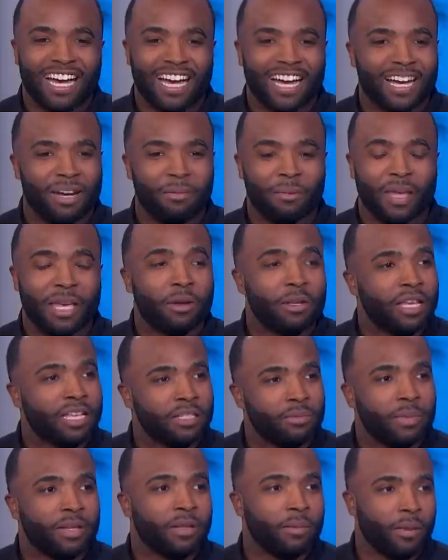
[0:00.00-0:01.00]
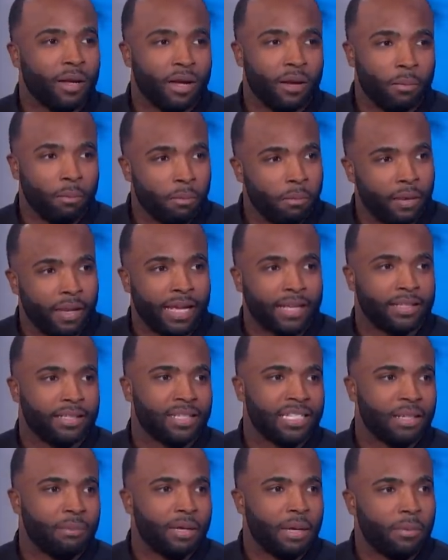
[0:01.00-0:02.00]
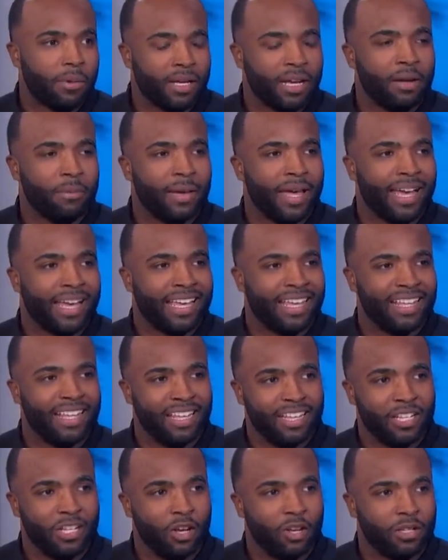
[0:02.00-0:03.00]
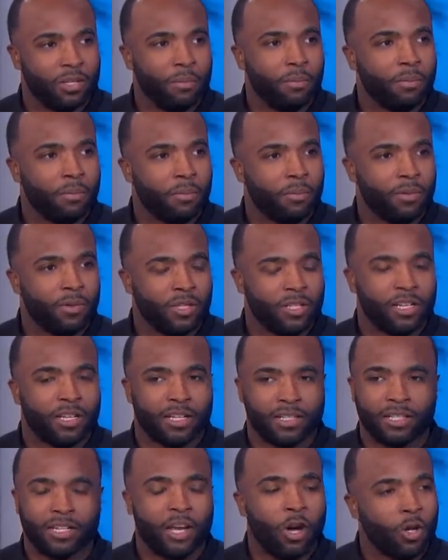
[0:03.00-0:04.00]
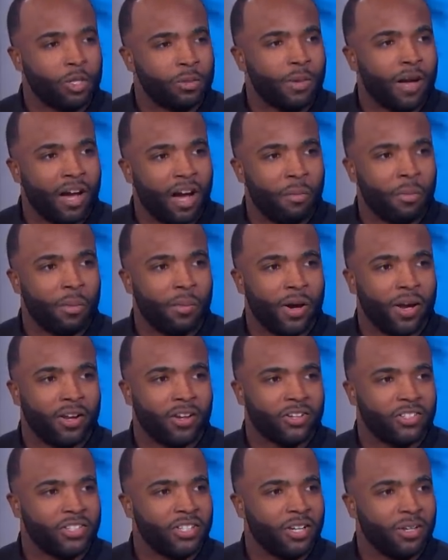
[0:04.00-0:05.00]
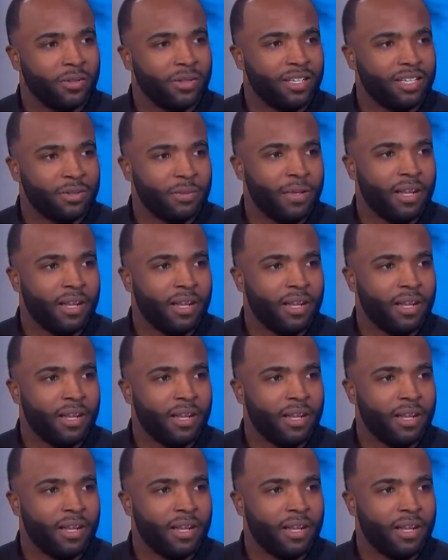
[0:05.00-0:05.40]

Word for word: um, it, it's been a blessing to be able to come back, you know, to, to, to coach my alma mater. So it's